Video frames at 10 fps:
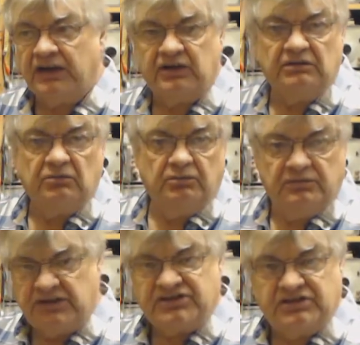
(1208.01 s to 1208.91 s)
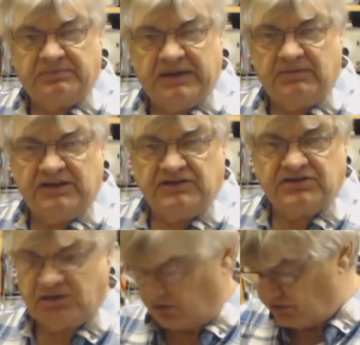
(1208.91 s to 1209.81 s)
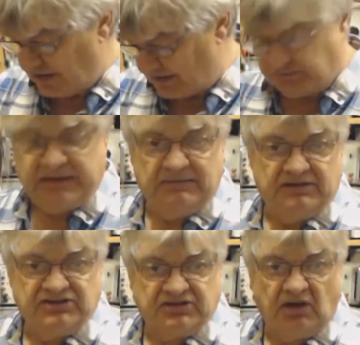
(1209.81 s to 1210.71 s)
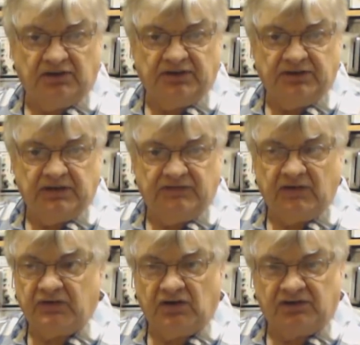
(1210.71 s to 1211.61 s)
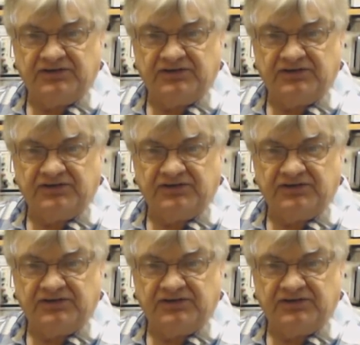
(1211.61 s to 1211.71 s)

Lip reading: I can listen to people in Scotland, chat to people in Scotland if I've got